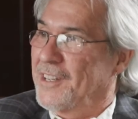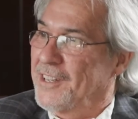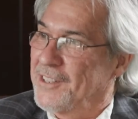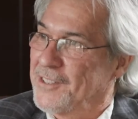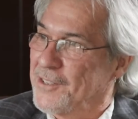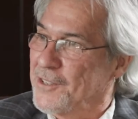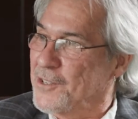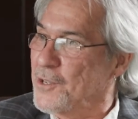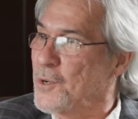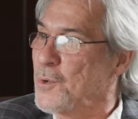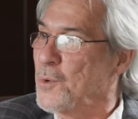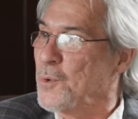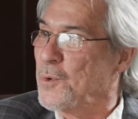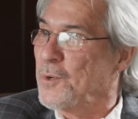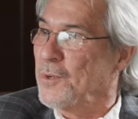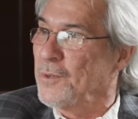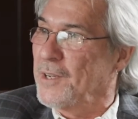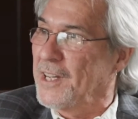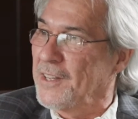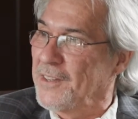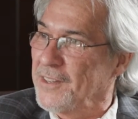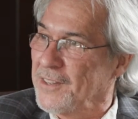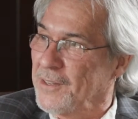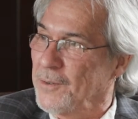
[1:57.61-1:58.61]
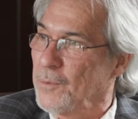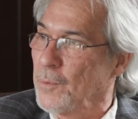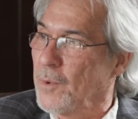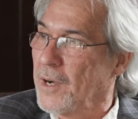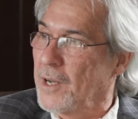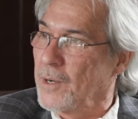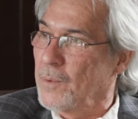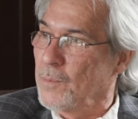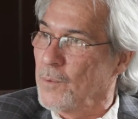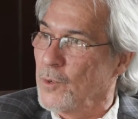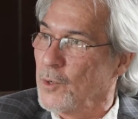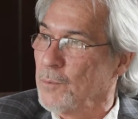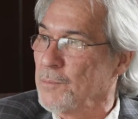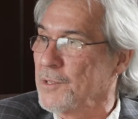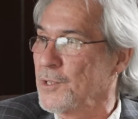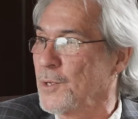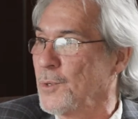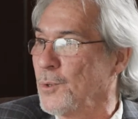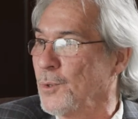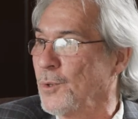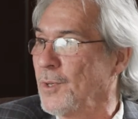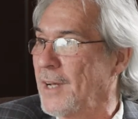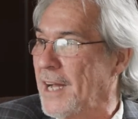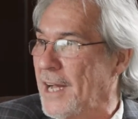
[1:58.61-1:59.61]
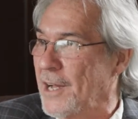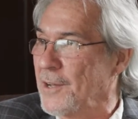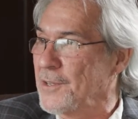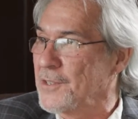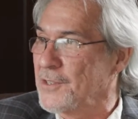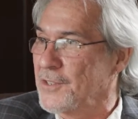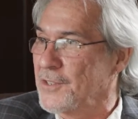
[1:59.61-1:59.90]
to school and the one-room schoolhouse